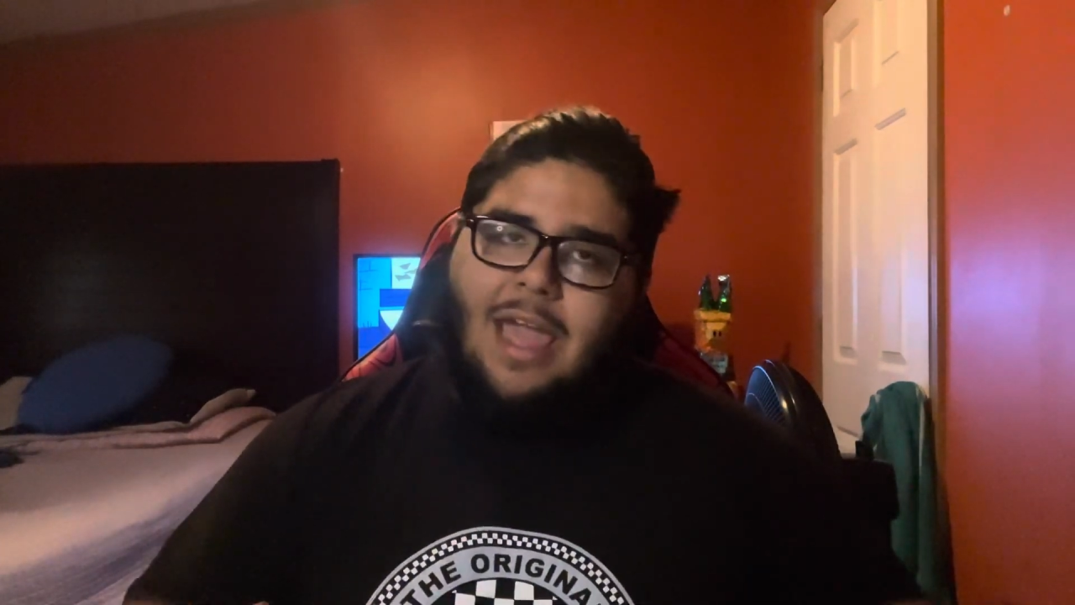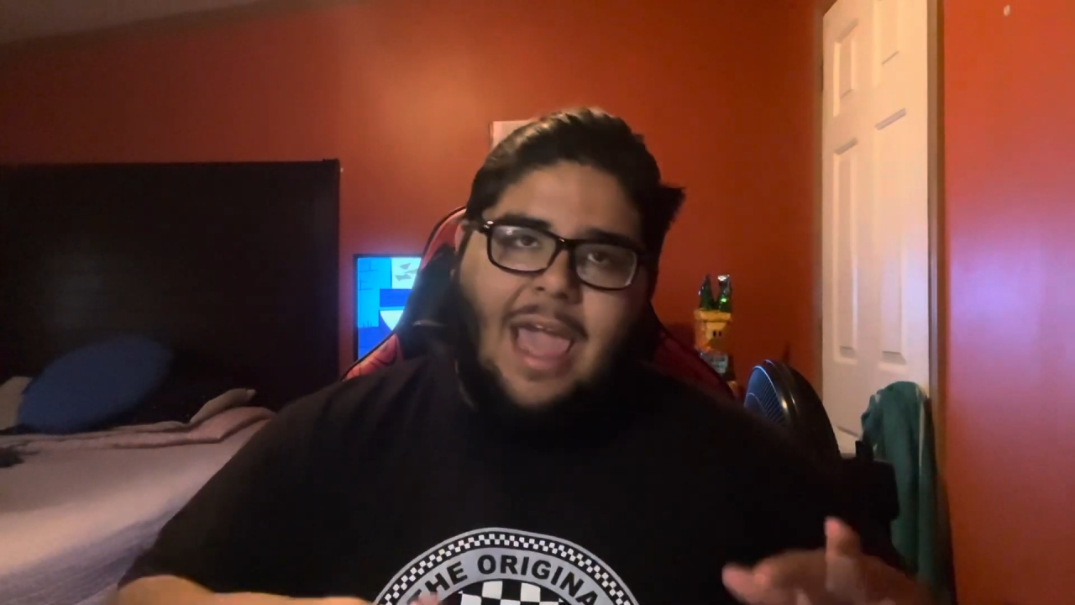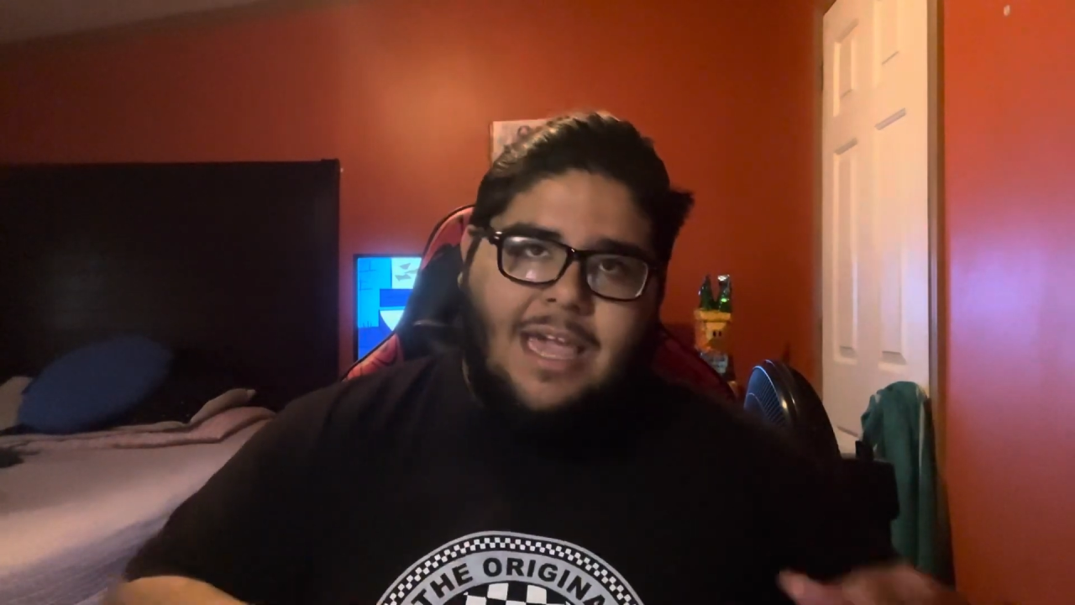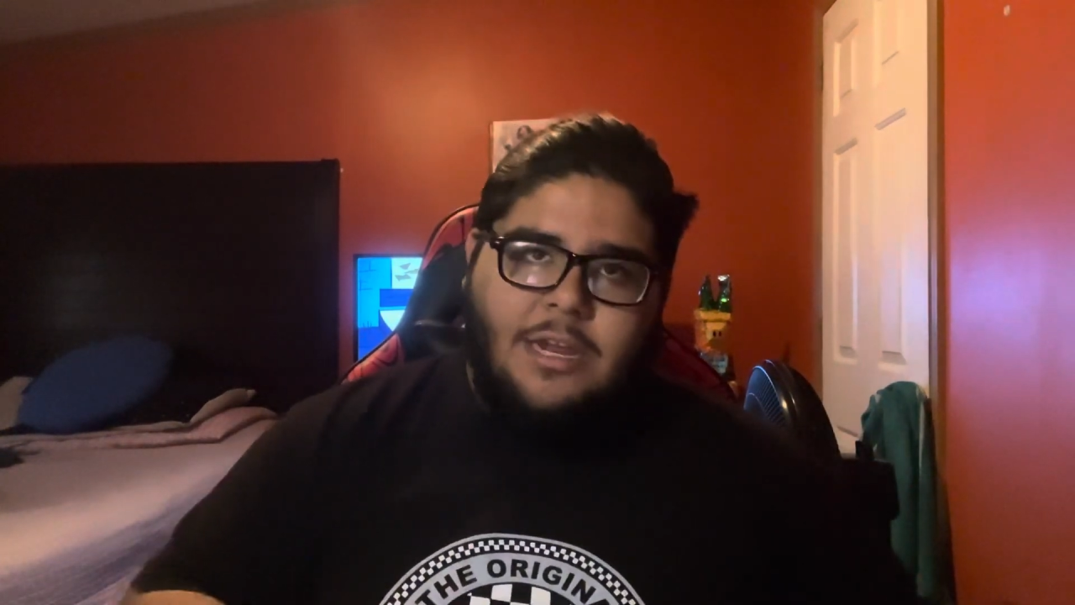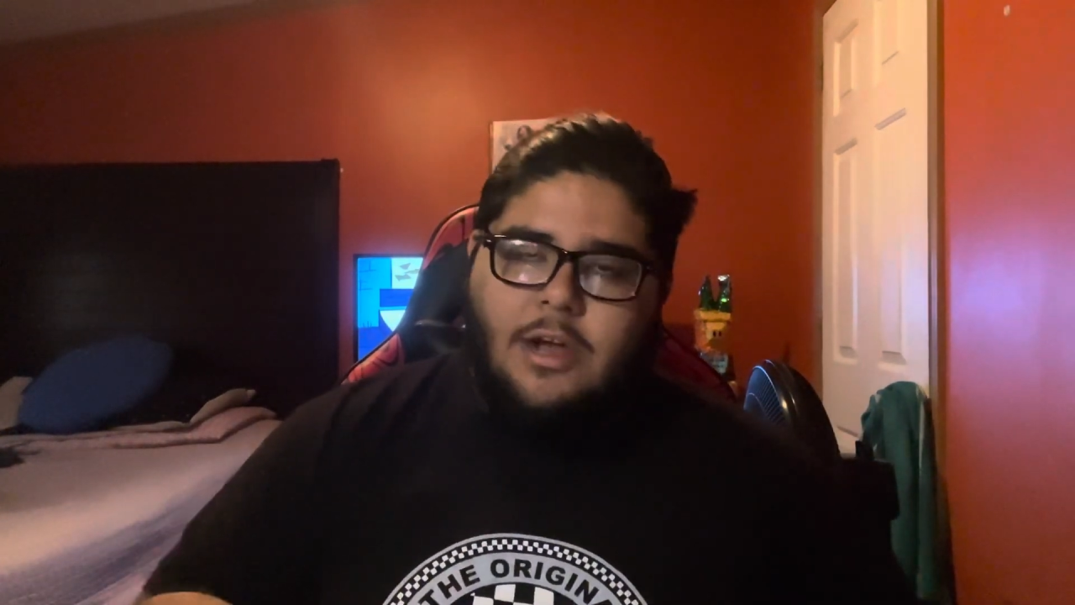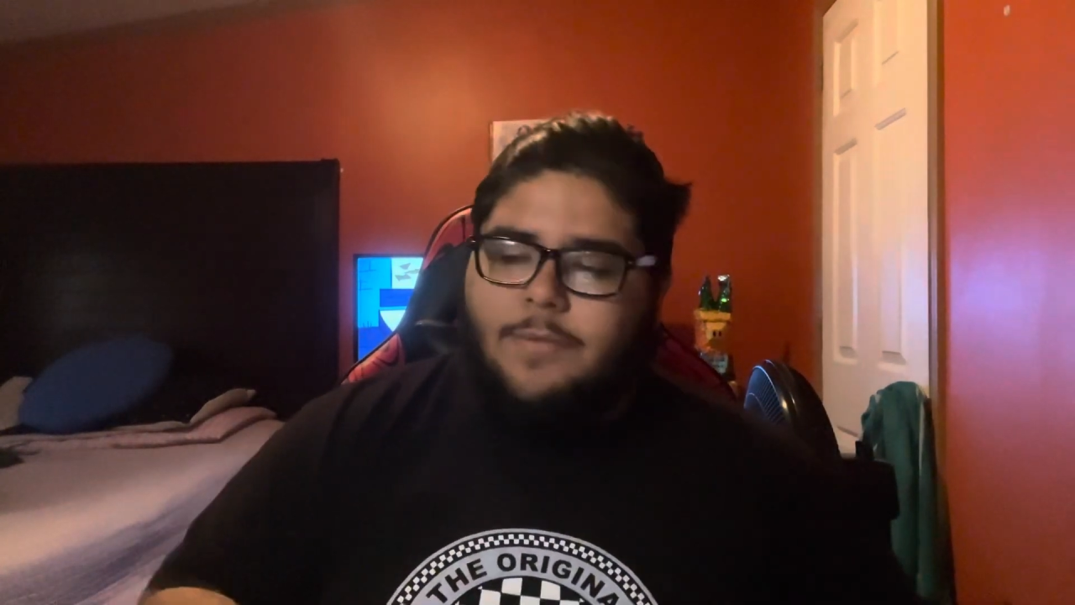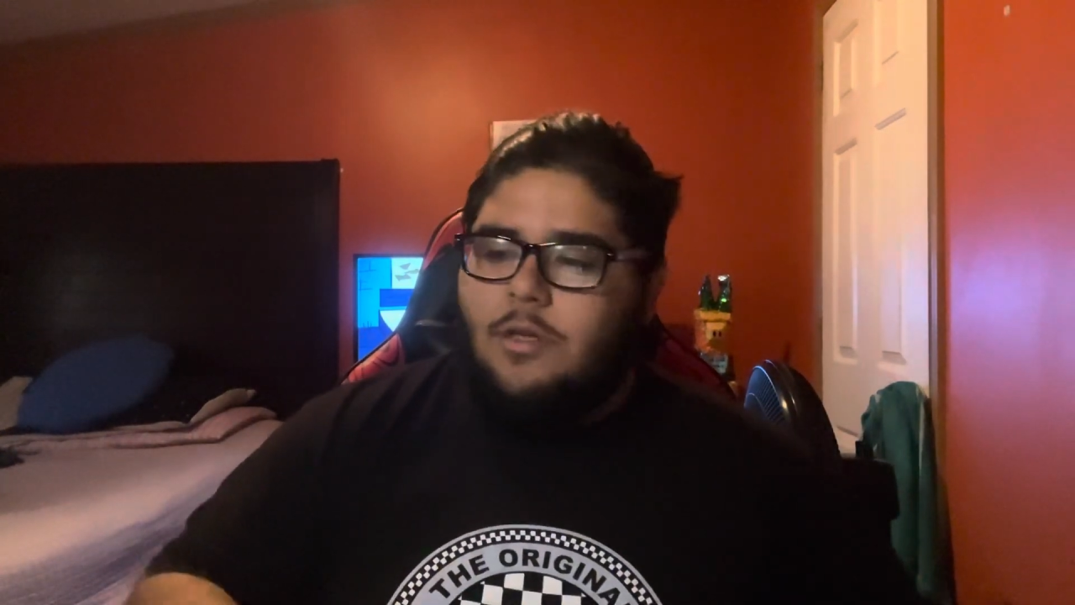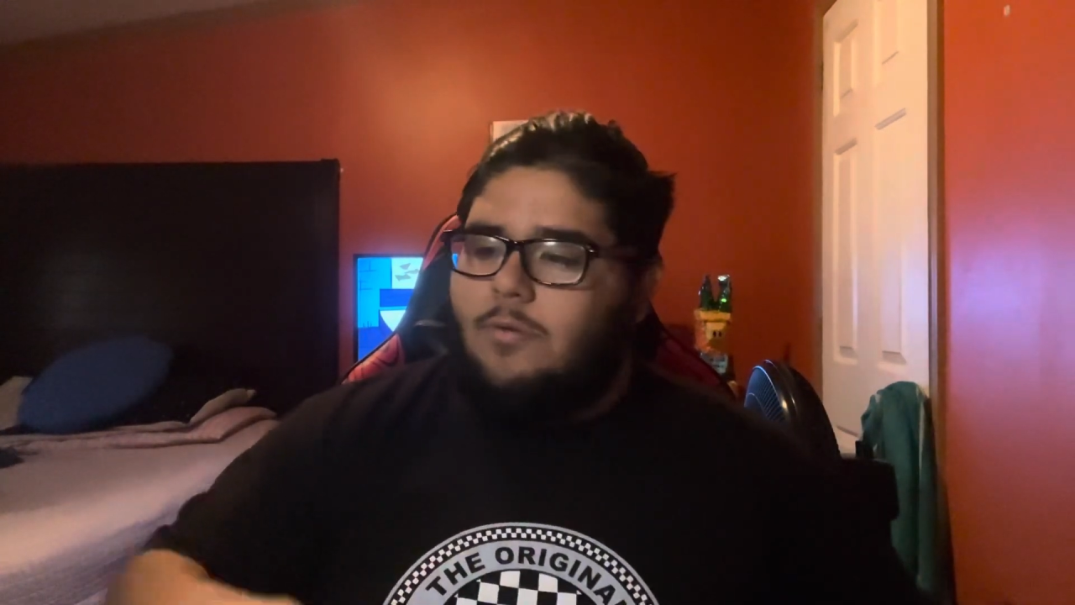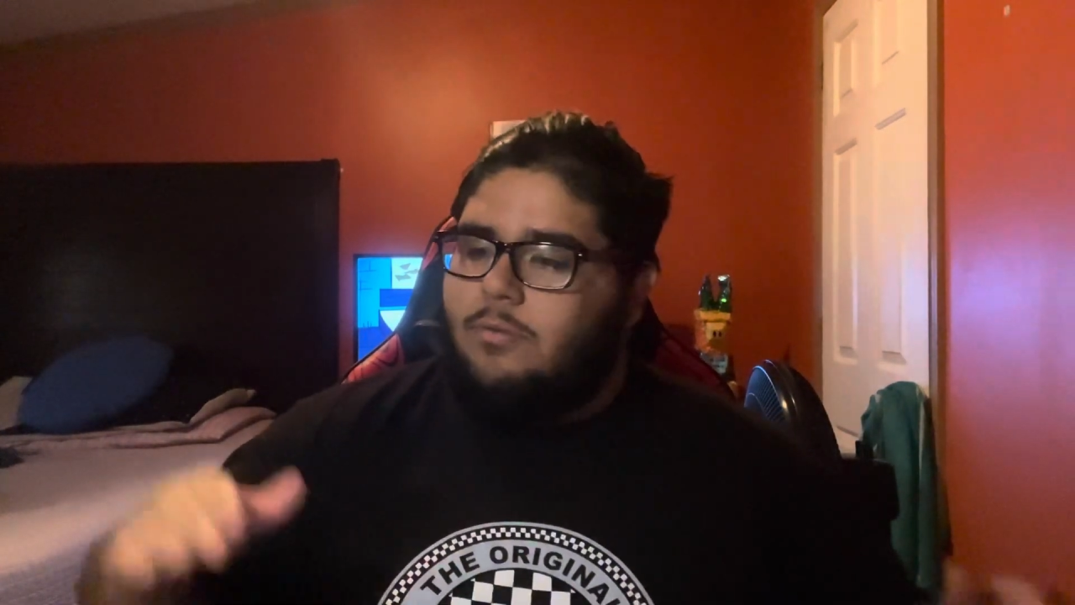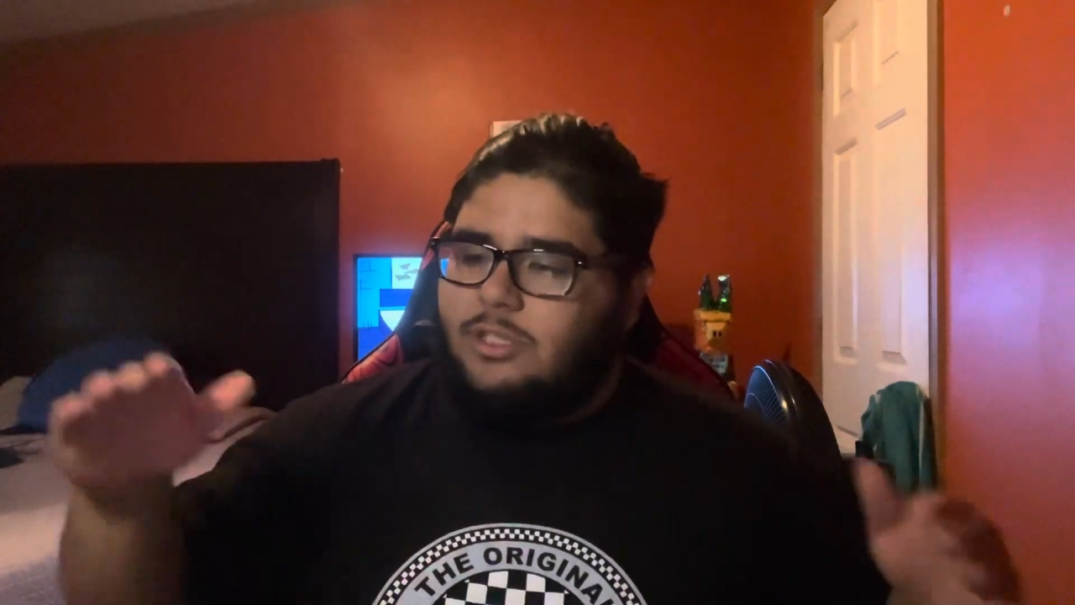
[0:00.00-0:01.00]

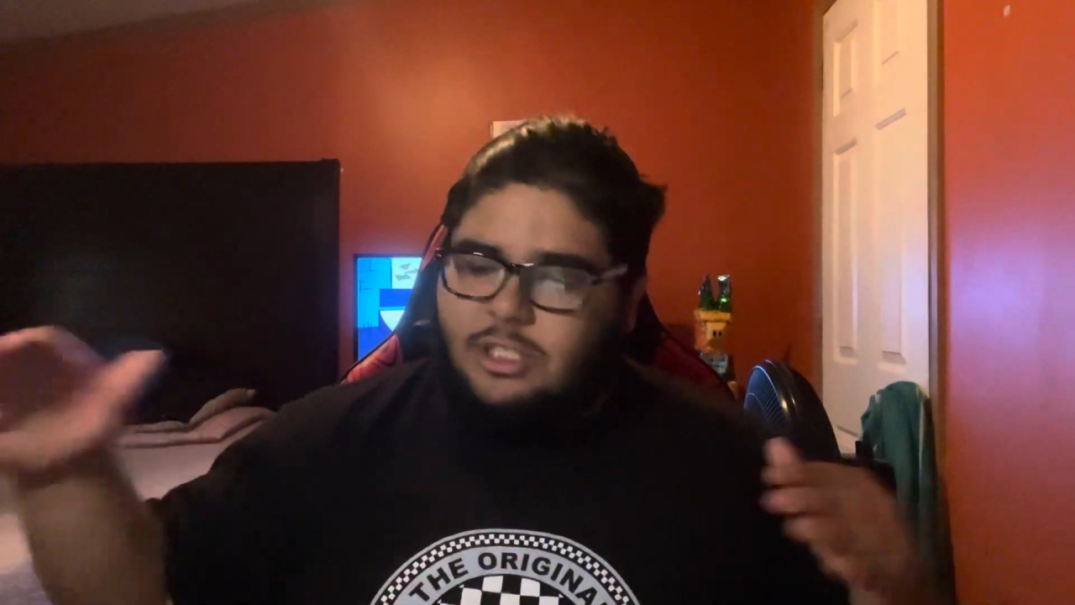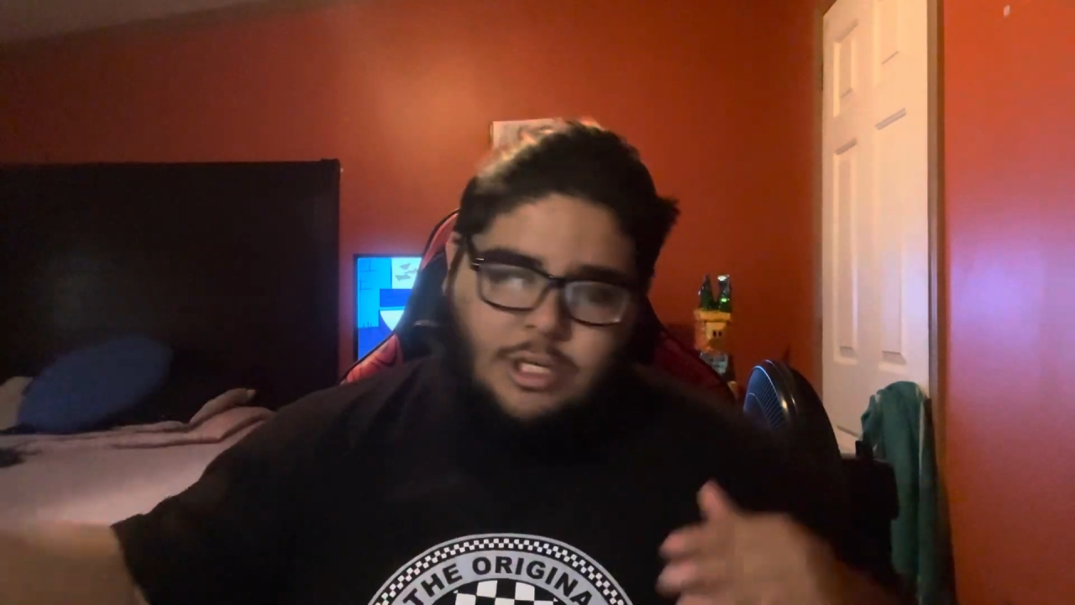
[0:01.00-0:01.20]
AEW,